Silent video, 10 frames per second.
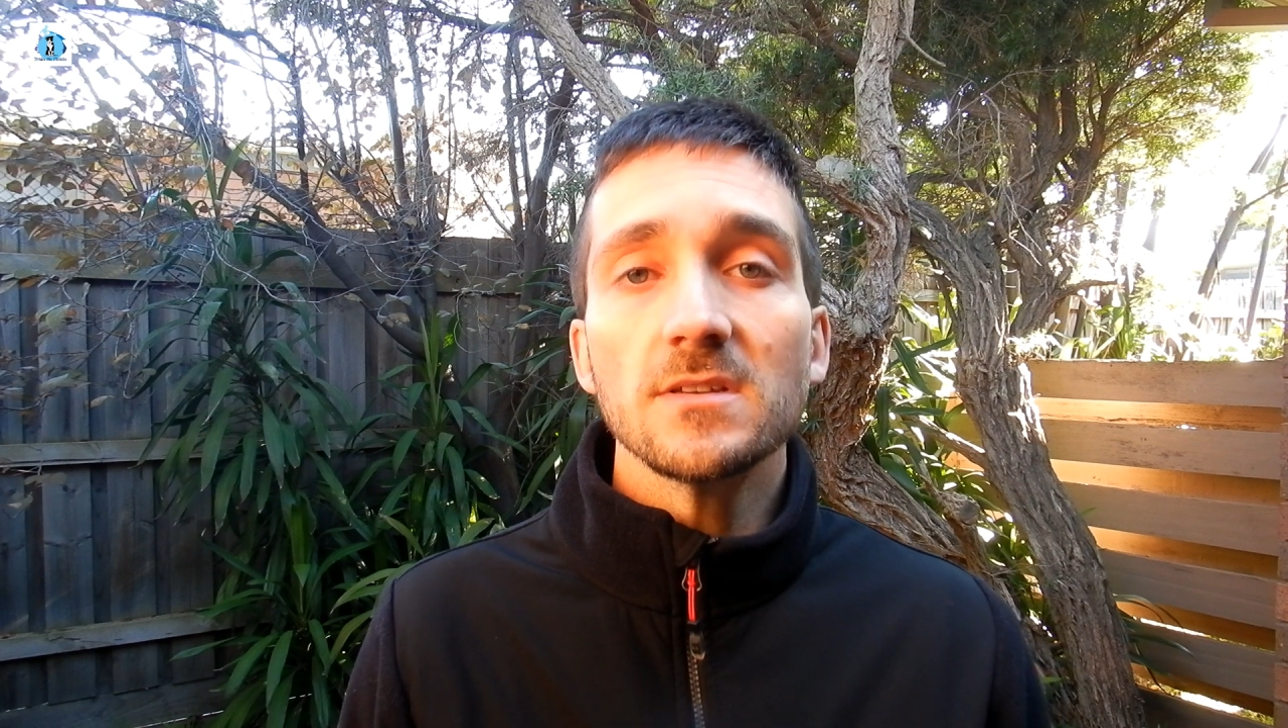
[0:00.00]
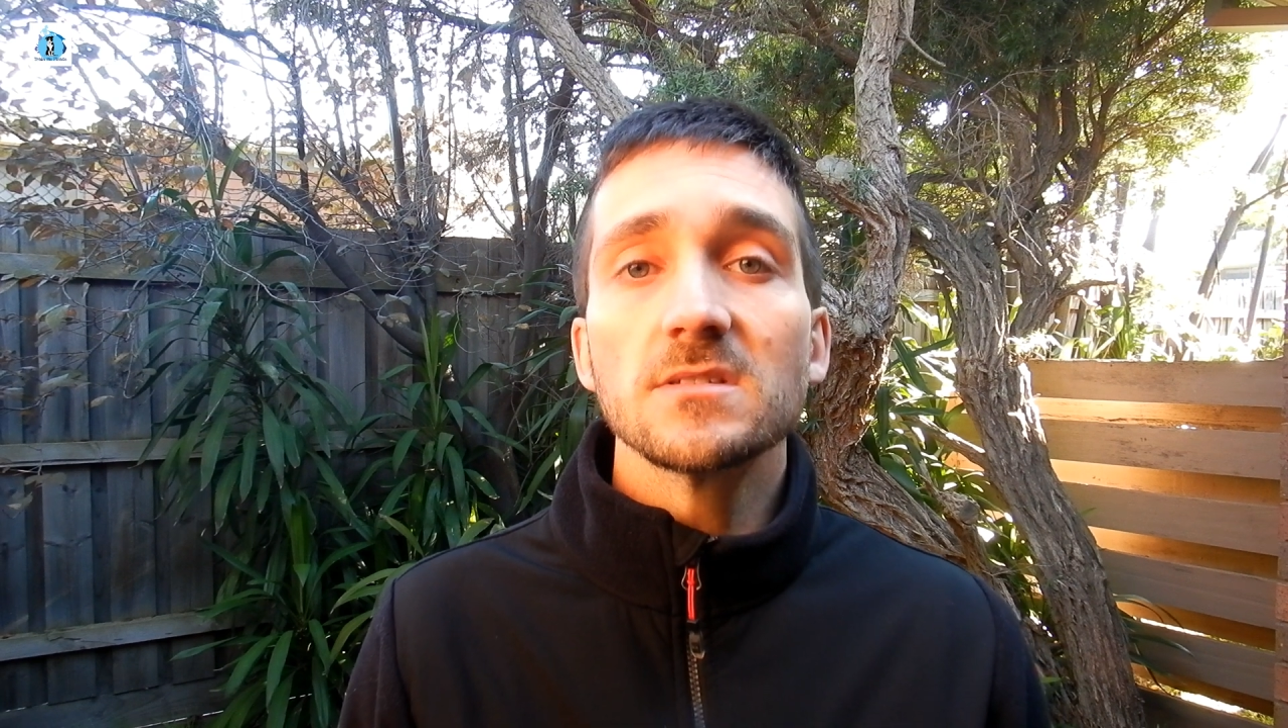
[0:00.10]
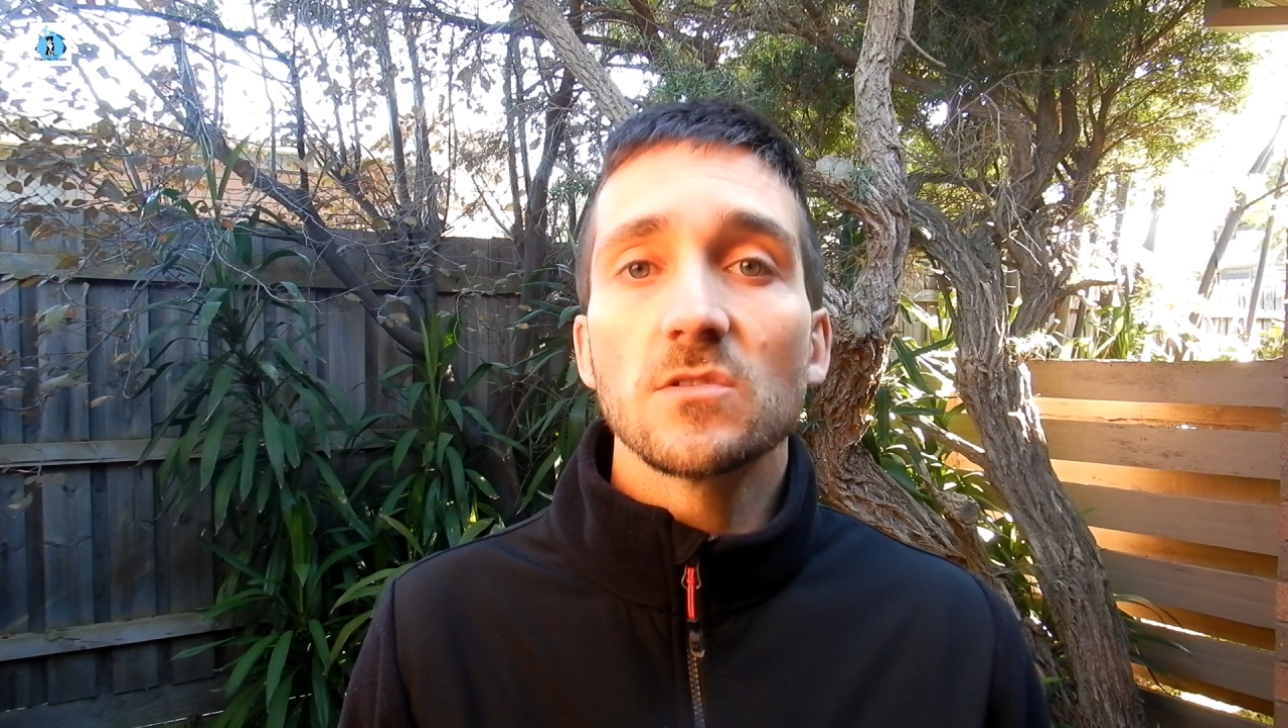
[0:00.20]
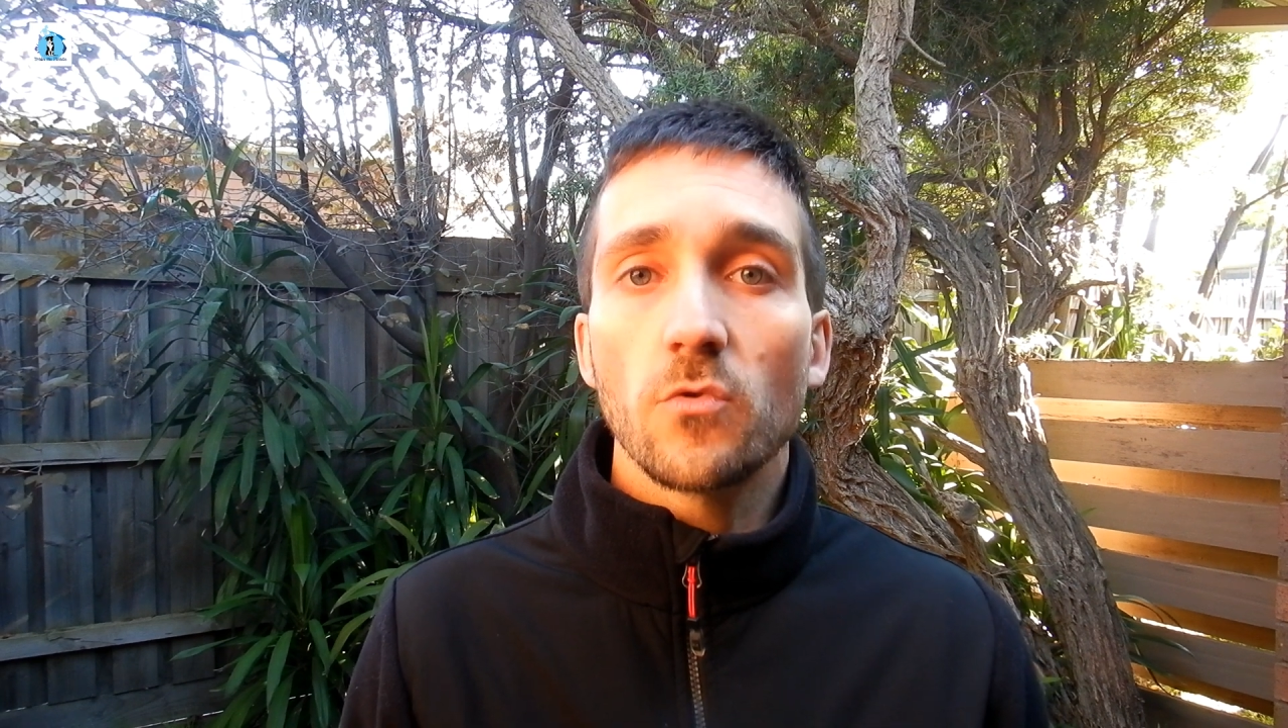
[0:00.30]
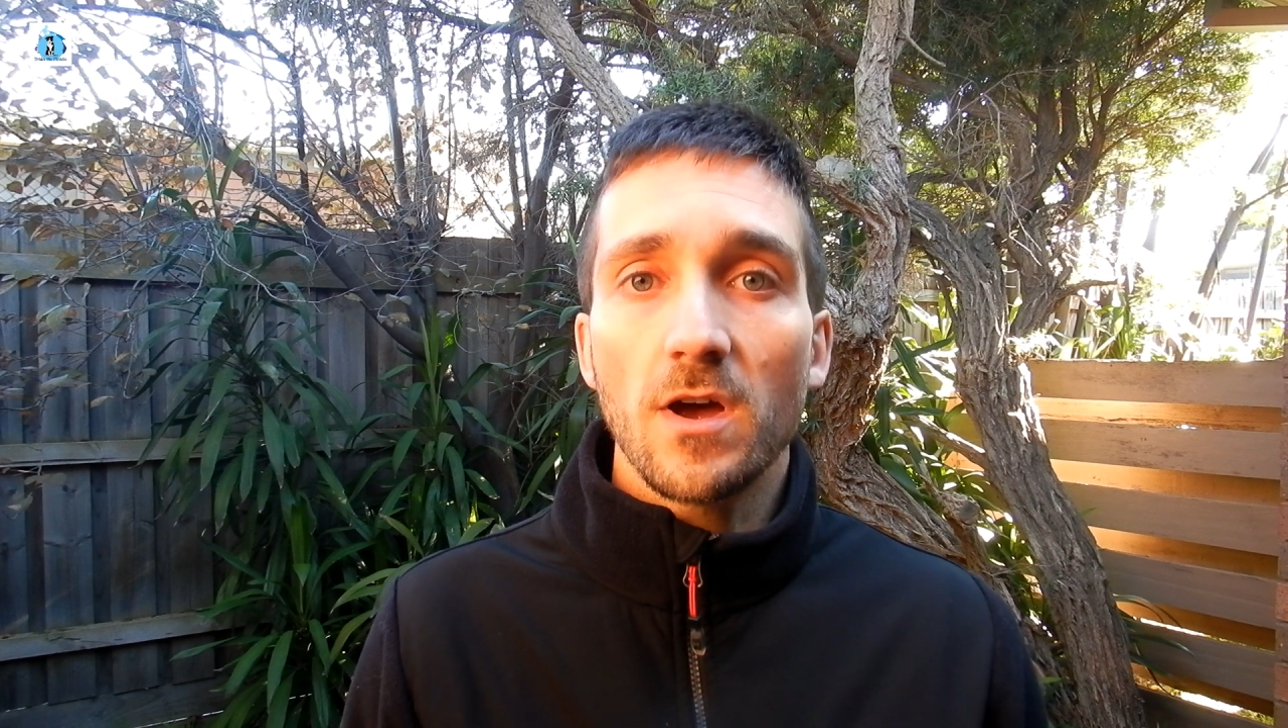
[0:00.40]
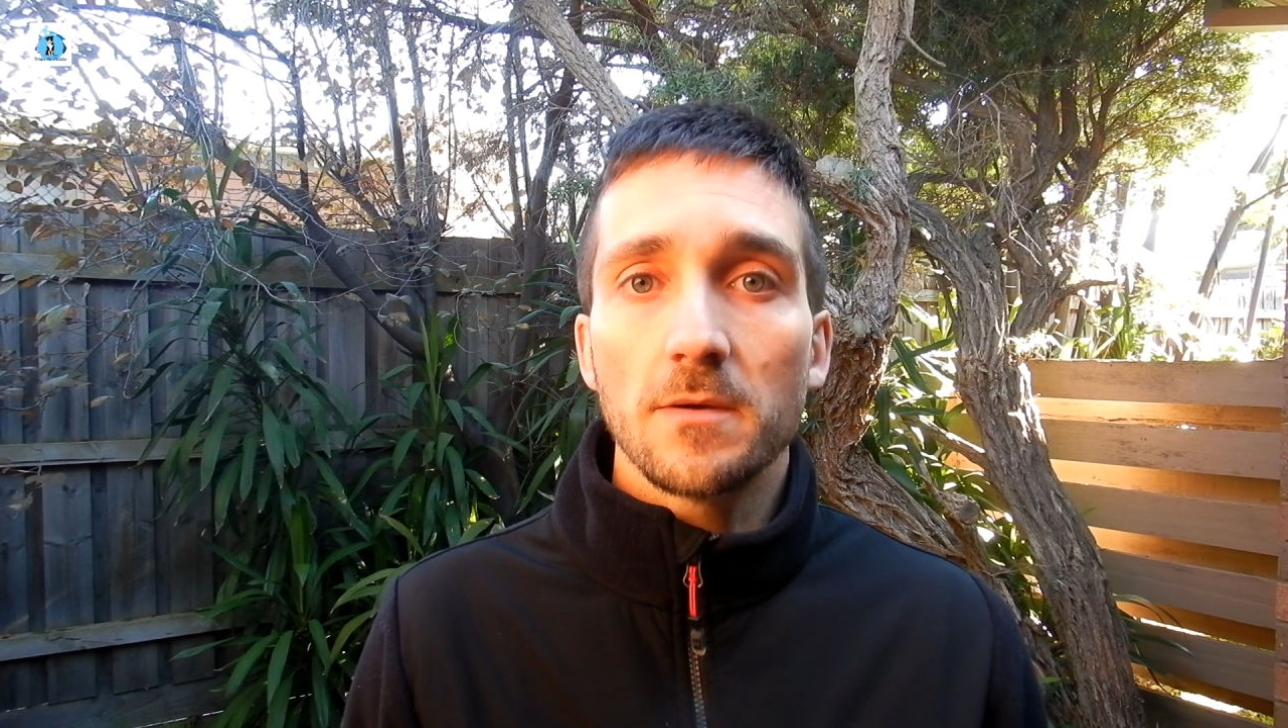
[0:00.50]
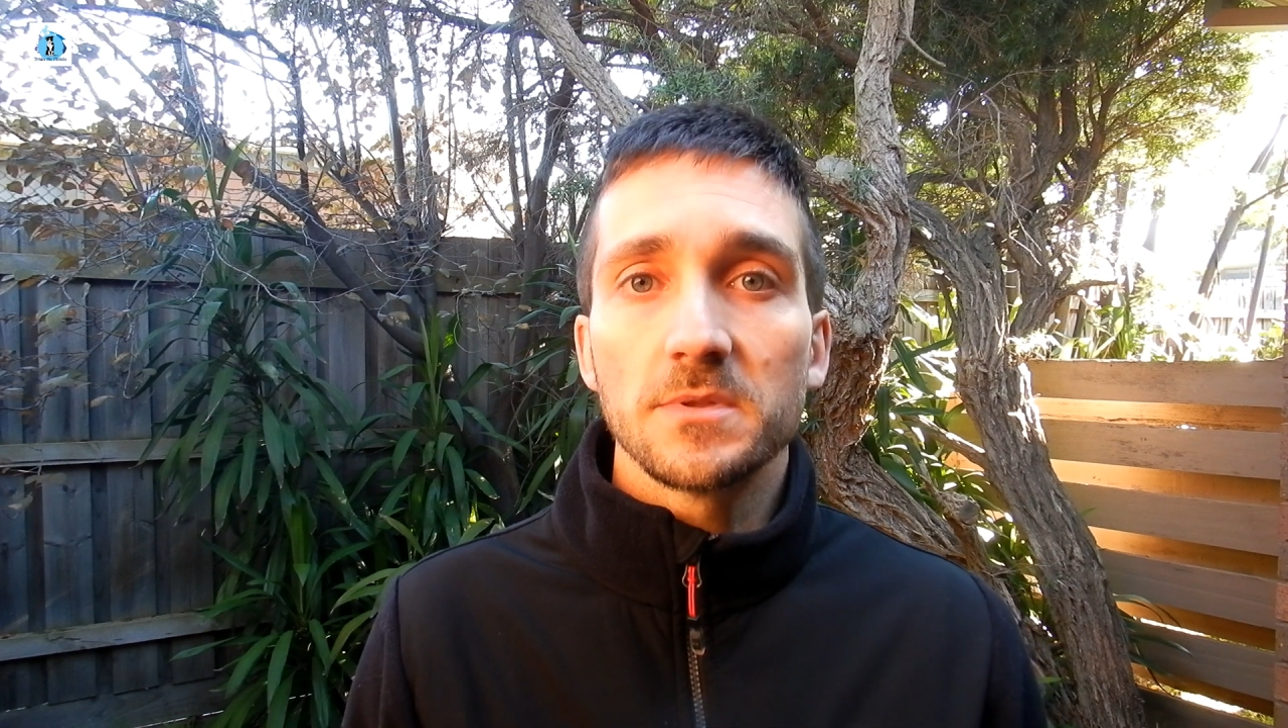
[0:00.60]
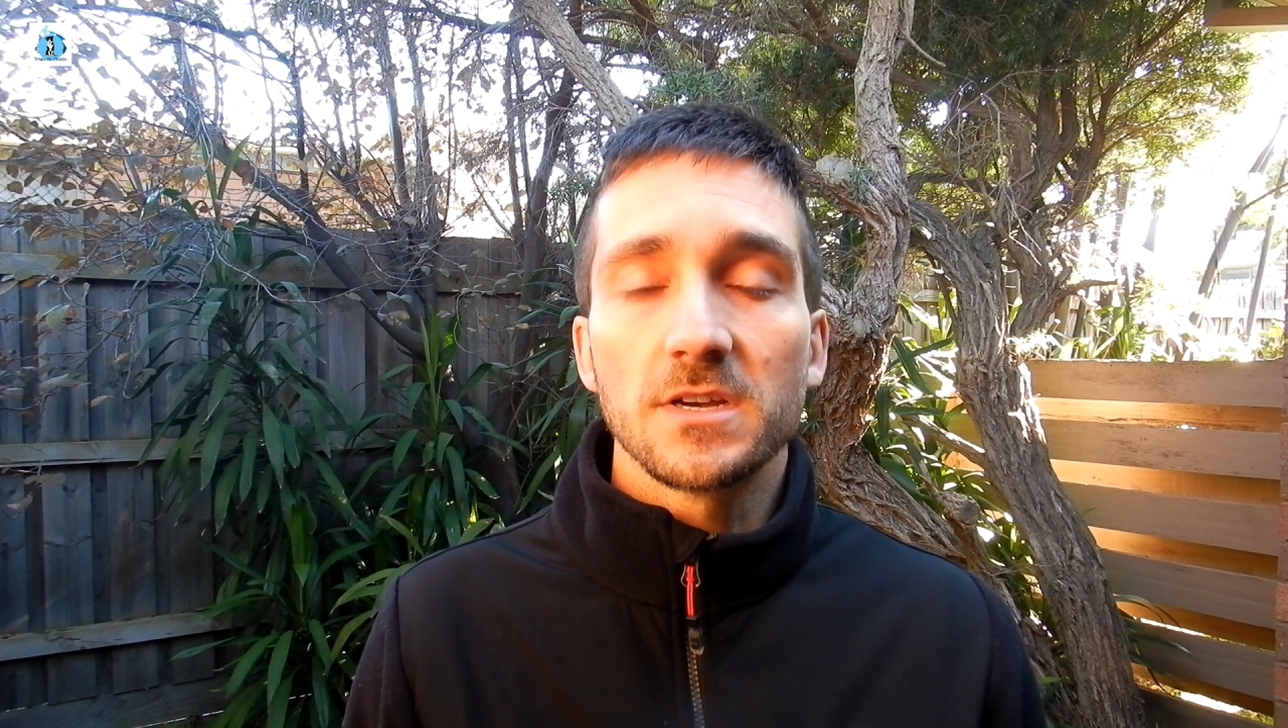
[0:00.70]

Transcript: describe